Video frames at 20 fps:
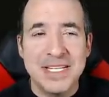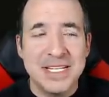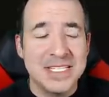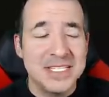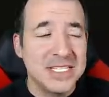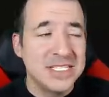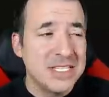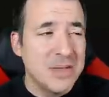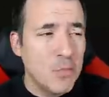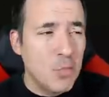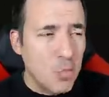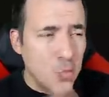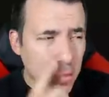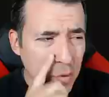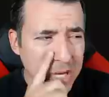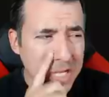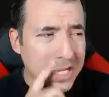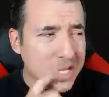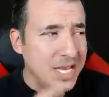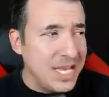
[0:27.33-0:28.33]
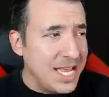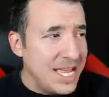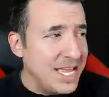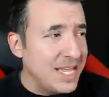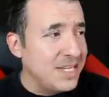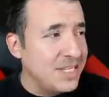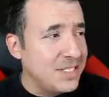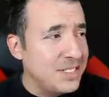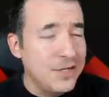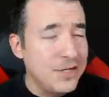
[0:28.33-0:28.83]
And since I'm really
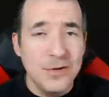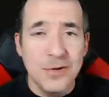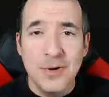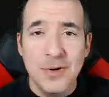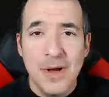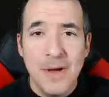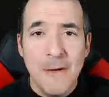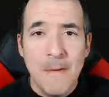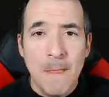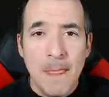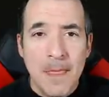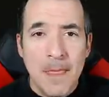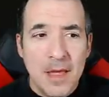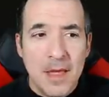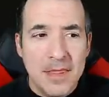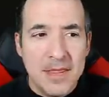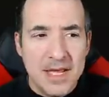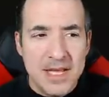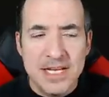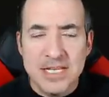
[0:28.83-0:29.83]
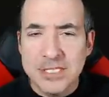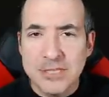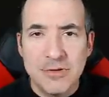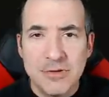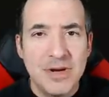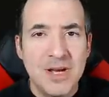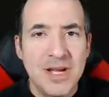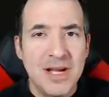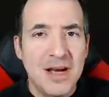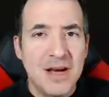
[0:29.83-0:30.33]
into the
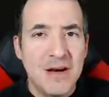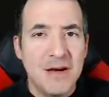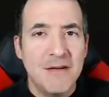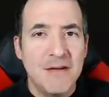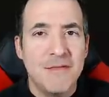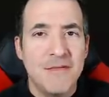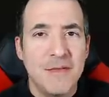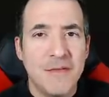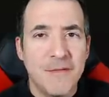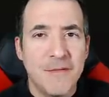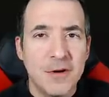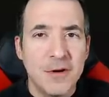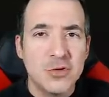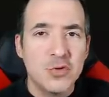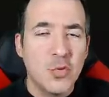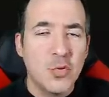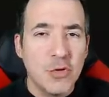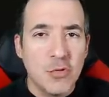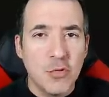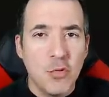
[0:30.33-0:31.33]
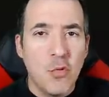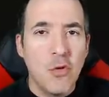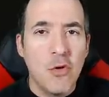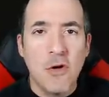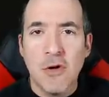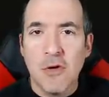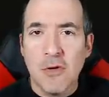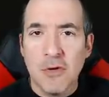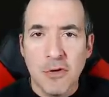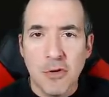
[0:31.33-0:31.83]
history of the First World
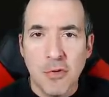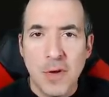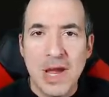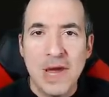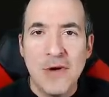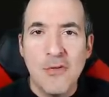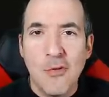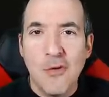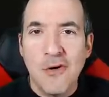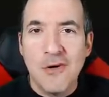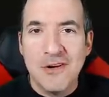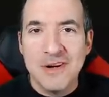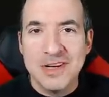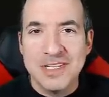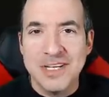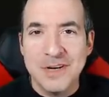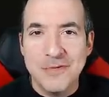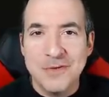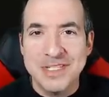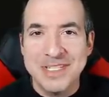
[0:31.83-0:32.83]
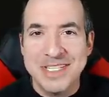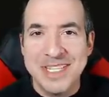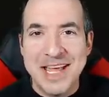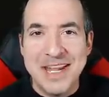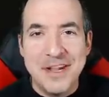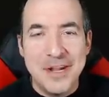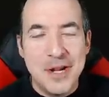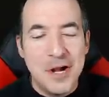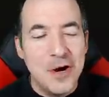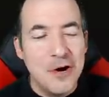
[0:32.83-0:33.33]
War, or the Great War as it was
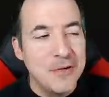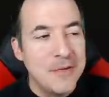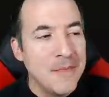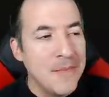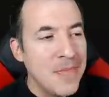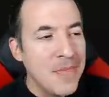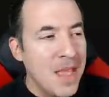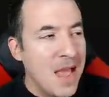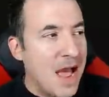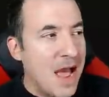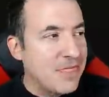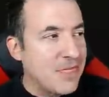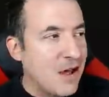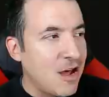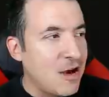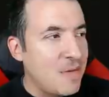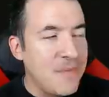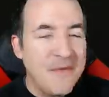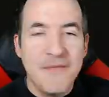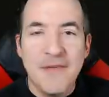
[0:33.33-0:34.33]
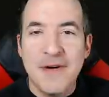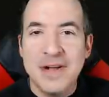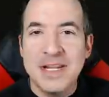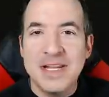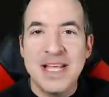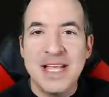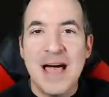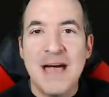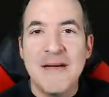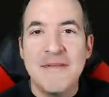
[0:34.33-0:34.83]
then known, I thought it'd be fun to
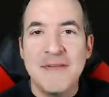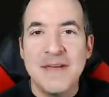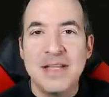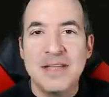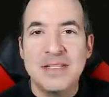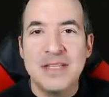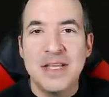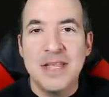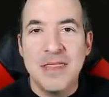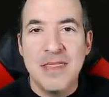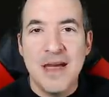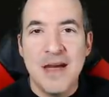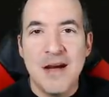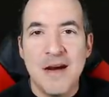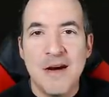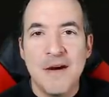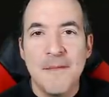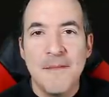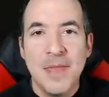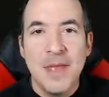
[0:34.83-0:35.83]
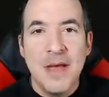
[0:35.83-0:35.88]
dive into their